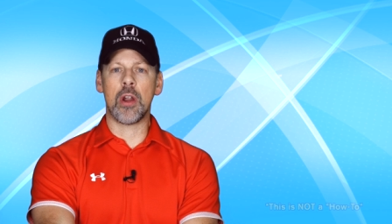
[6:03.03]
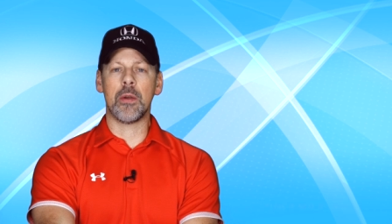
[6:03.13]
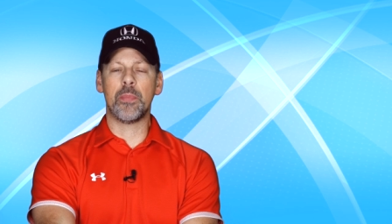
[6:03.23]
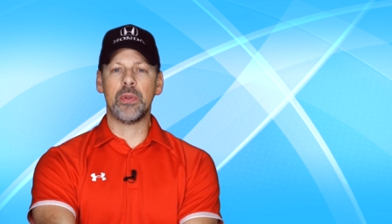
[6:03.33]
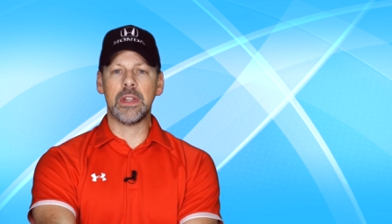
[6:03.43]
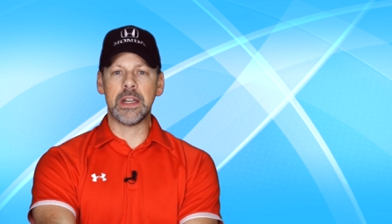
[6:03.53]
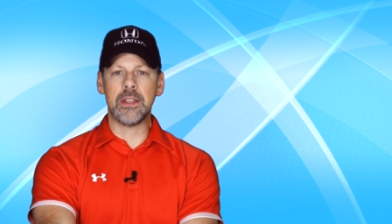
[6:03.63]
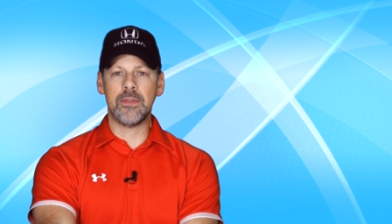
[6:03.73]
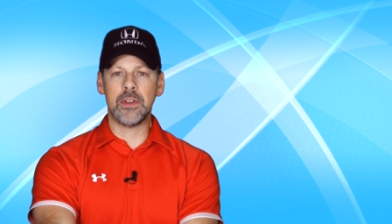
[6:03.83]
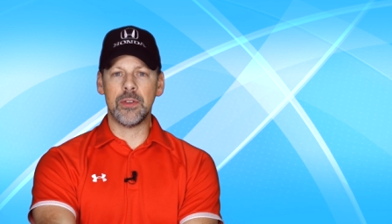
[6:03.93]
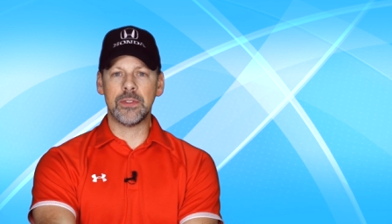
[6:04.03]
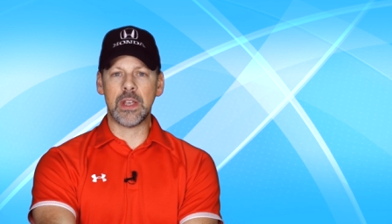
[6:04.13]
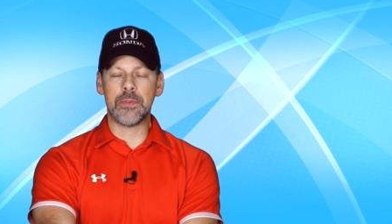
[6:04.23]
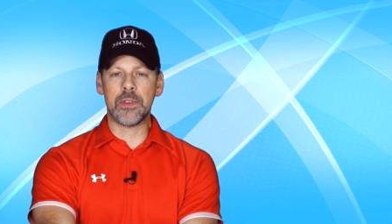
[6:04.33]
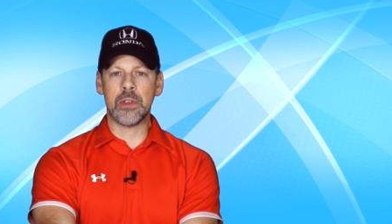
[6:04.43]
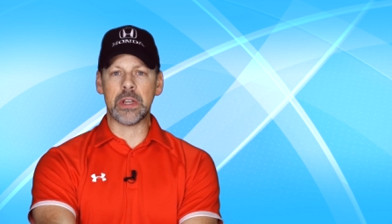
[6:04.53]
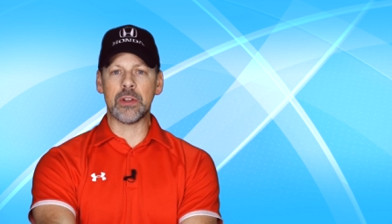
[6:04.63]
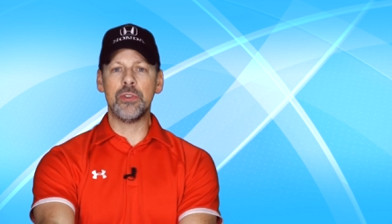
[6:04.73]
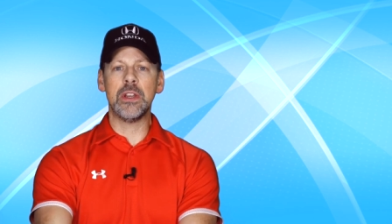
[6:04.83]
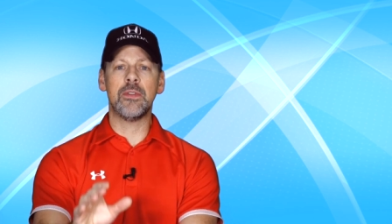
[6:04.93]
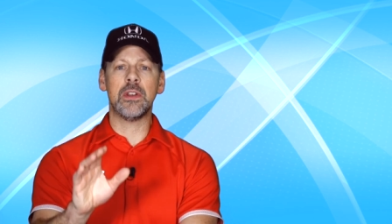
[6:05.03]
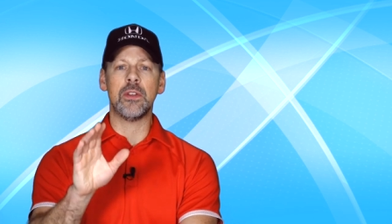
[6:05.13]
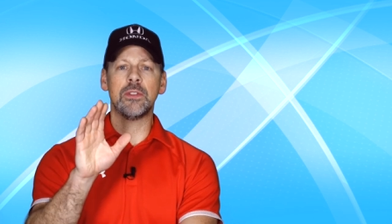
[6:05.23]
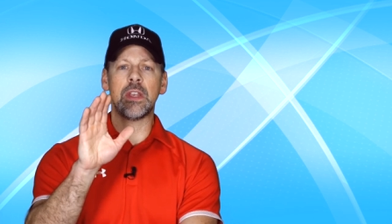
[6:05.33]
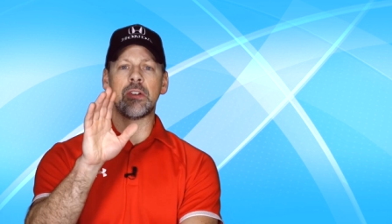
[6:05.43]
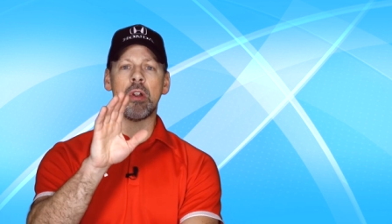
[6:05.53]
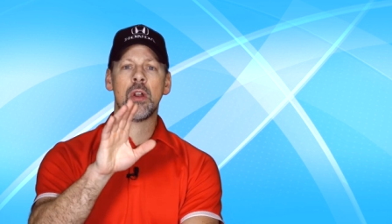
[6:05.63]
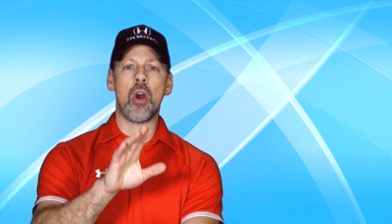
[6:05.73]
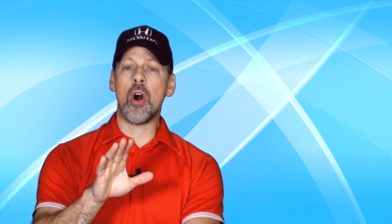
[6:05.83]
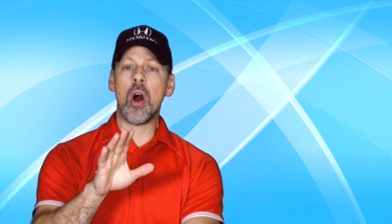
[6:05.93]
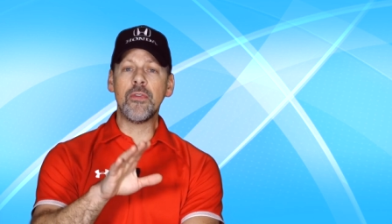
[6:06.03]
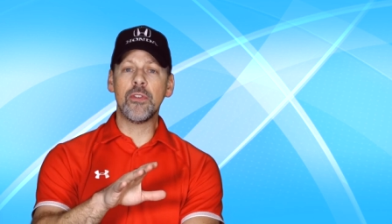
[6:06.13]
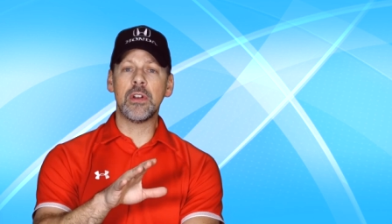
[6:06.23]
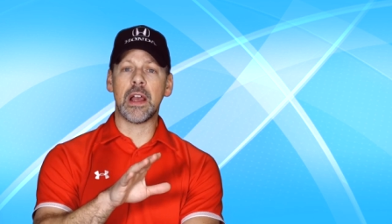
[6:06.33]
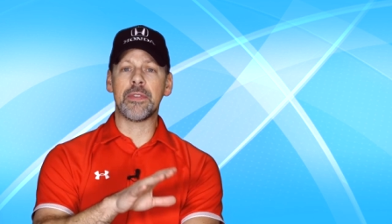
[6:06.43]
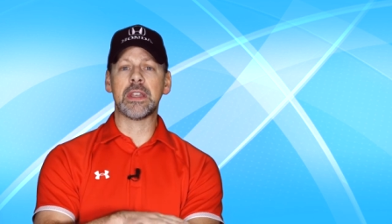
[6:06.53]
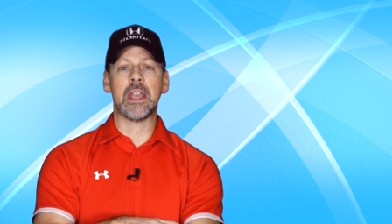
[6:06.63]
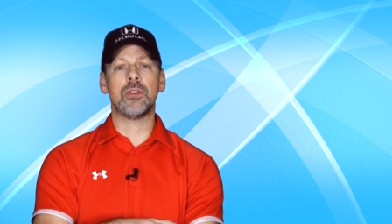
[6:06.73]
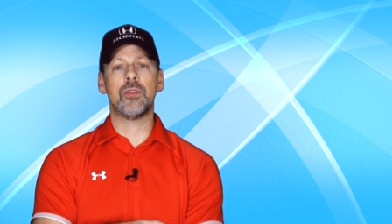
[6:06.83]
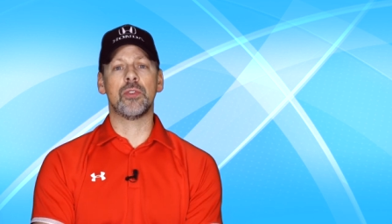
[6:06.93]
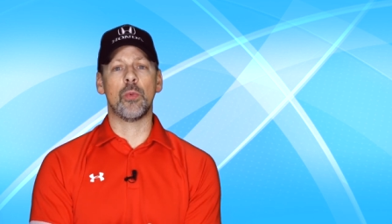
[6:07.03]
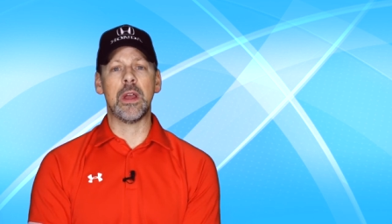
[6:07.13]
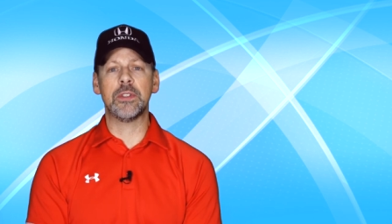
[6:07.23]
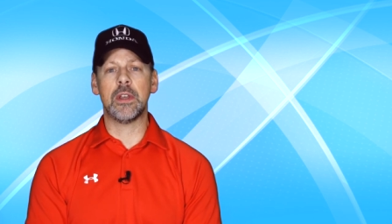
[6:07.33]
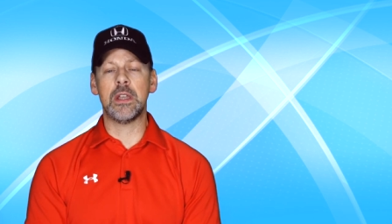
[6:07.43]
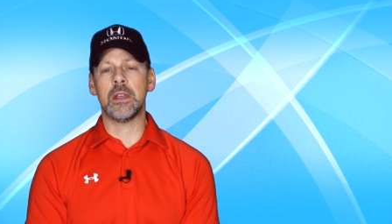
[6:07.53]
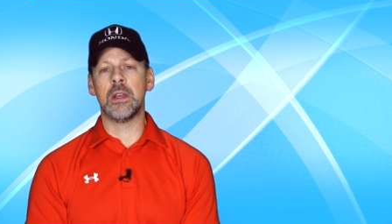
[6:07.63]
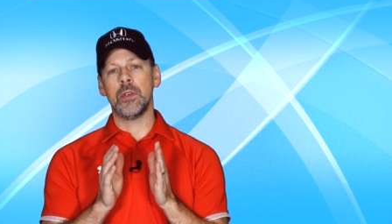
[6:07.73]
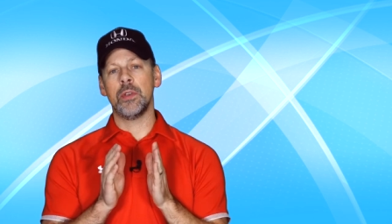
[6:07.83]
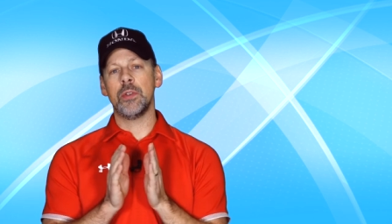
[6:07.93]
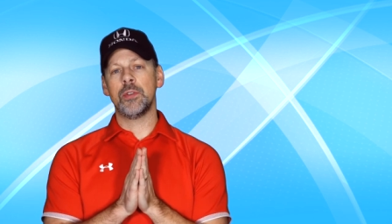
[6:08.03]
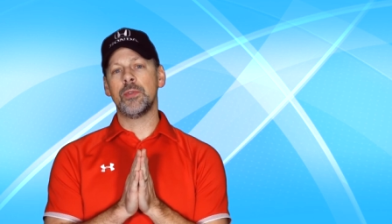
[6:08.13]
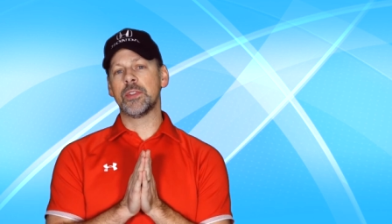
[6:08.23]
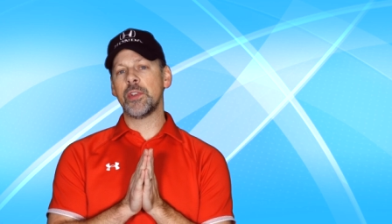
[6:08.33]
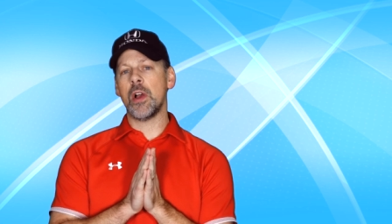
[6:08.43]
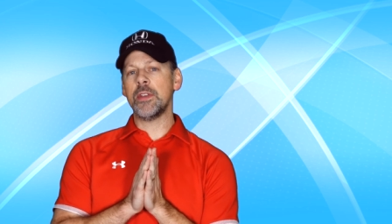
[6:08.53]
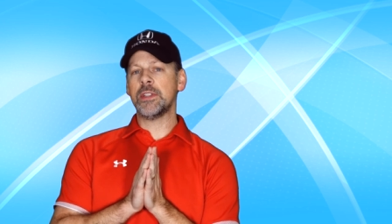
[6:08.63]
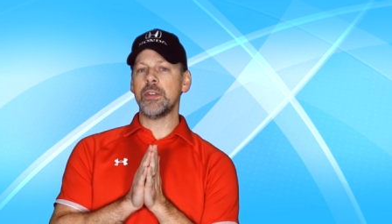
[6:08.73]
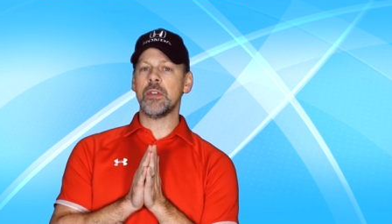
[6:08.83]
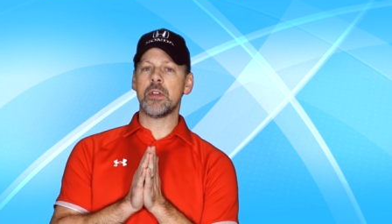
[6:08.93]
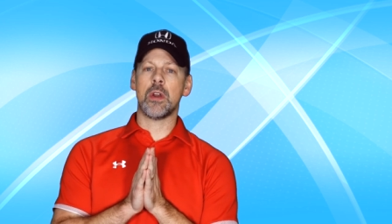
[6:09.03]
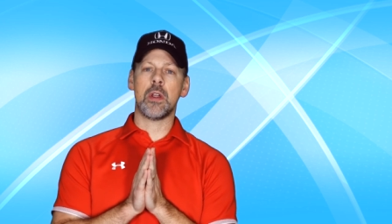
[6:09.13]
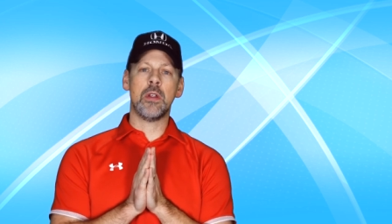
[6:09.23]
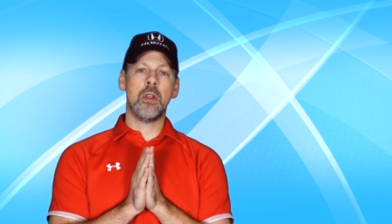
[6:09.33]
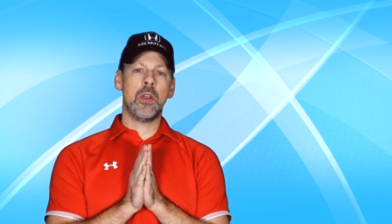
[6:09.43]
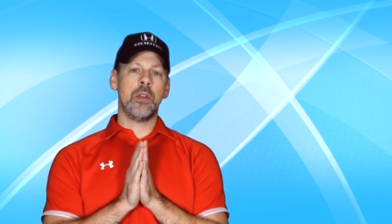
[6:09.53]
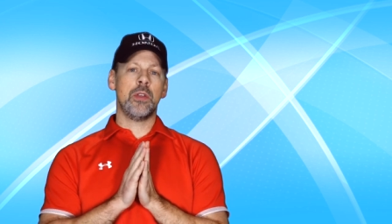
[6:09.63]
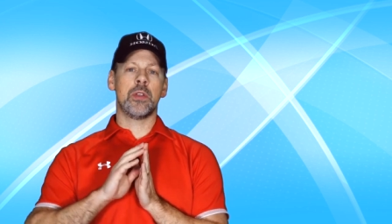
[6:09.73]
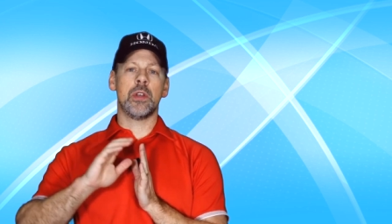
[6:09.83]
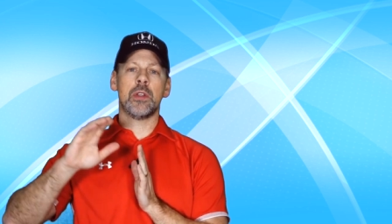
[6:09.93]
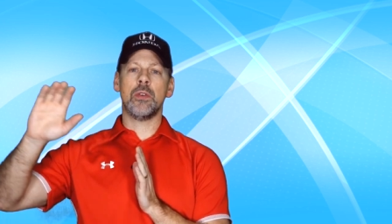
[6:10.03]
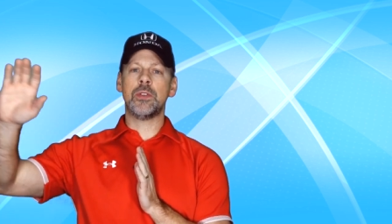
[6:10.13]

are plenty of videos out there, including videos that are offered on the K-Tuner website. To install this on your car, you're gonna go